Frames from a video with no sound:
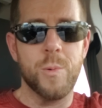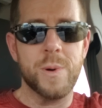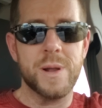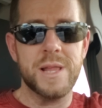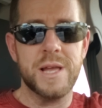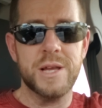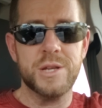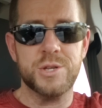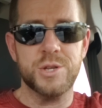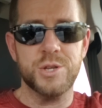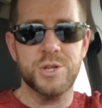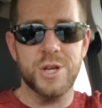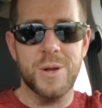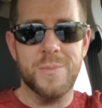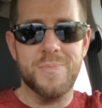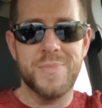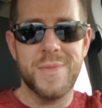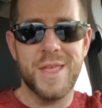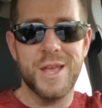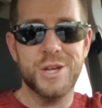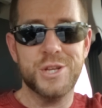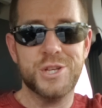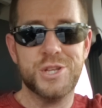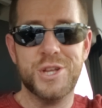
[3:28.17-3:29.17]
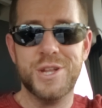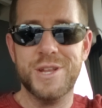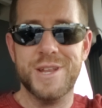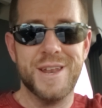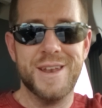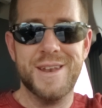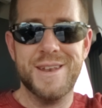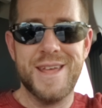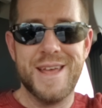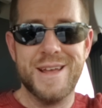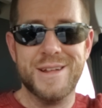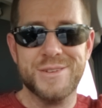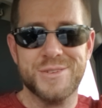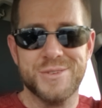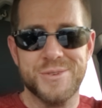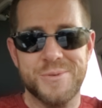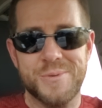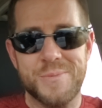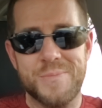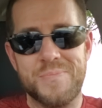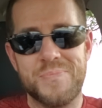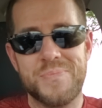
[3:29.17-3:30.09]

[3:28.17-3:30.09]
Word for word: relationship? She didn't answer,